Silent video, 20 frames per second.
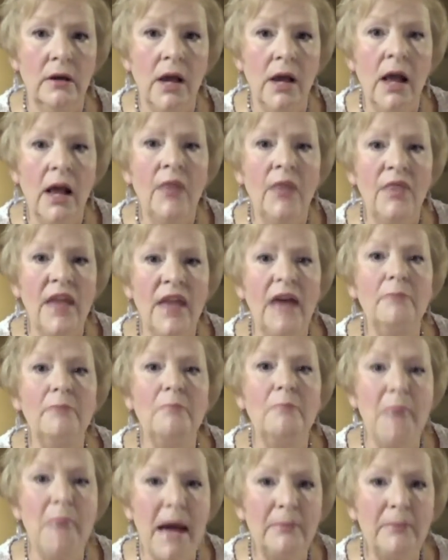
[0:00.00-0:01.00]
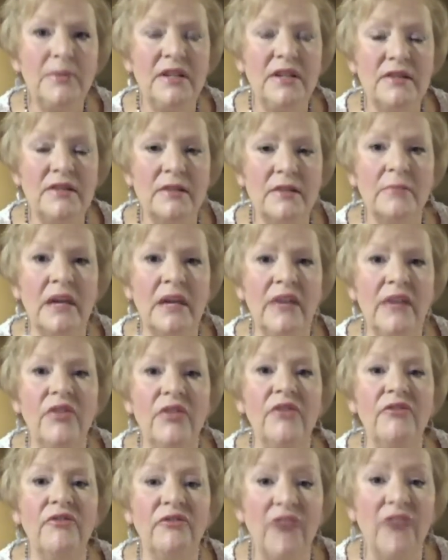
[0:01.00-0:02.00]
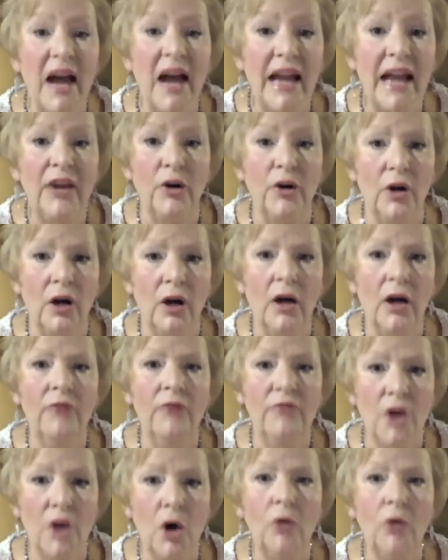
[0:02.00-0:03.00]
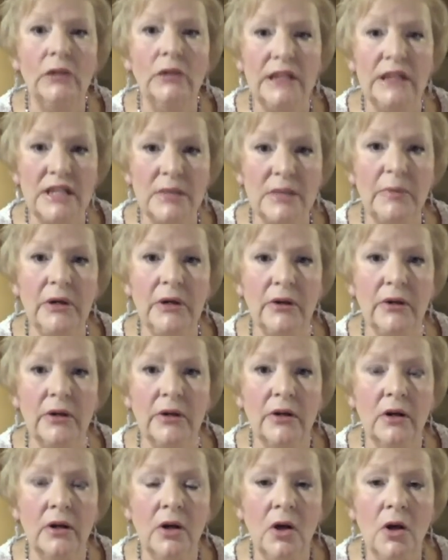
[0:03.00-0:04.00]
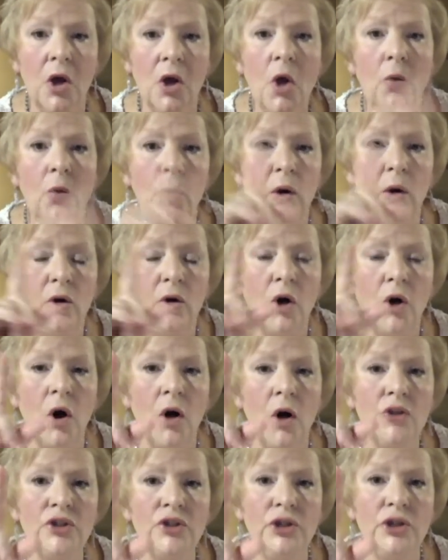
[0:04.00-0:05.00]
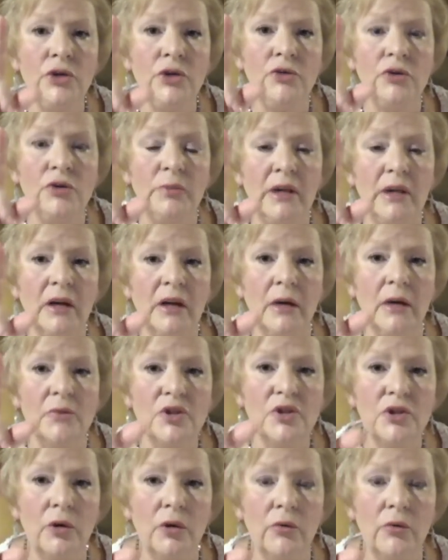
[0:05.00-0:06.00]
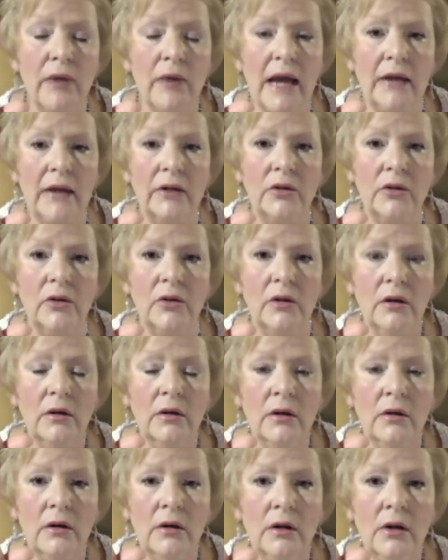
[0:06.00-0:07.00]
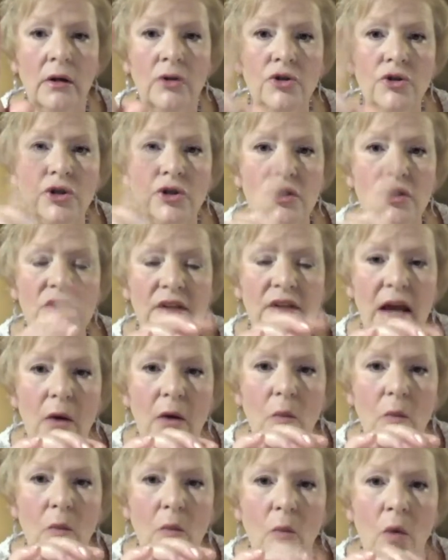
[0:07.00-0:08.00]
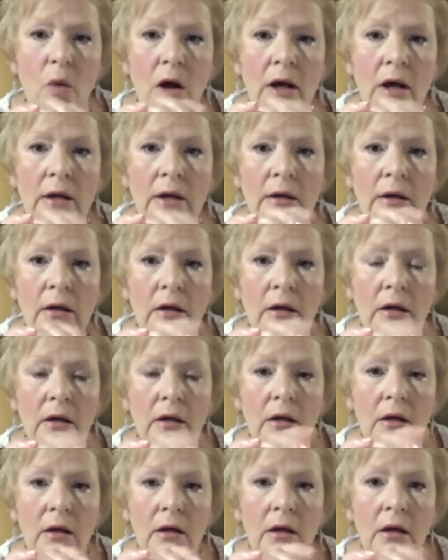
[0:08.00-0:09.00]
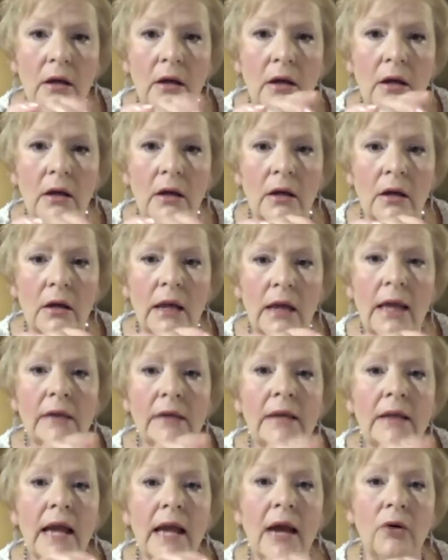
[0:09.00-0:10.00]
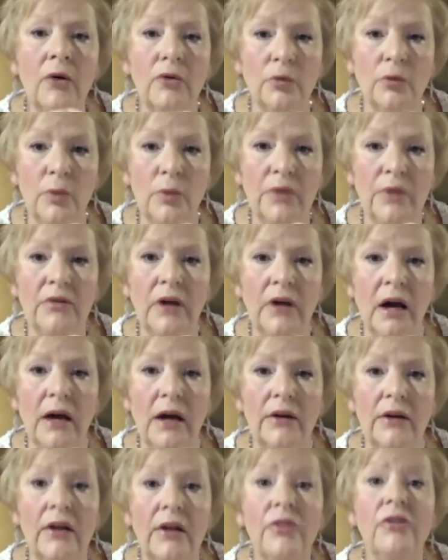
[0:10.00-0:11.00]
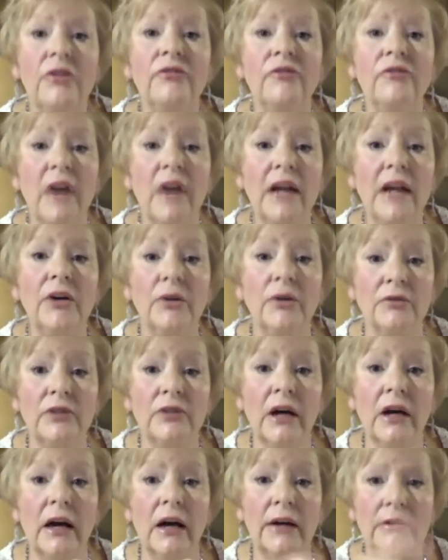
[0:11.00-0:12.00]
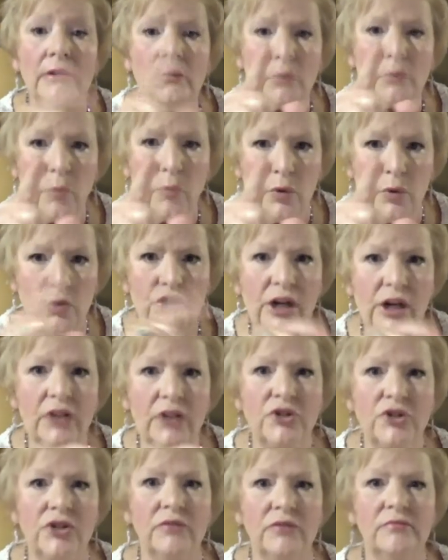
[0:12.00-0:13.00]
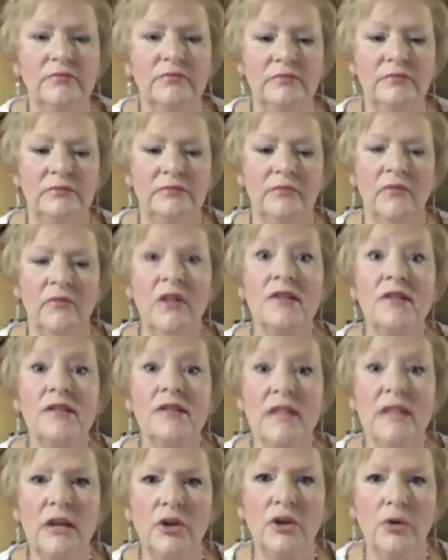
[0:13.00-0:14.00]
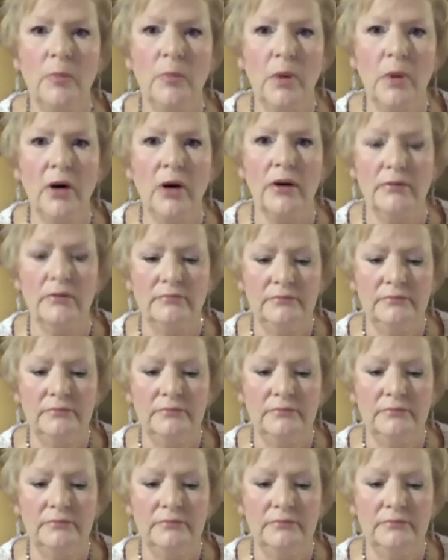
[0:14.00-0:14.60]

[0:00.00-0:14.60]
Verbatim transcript: That baptism in the fire of the Holy Spirit will cause you to become so radical, just that one encounter with God, the fire of God, will change you, set you apart.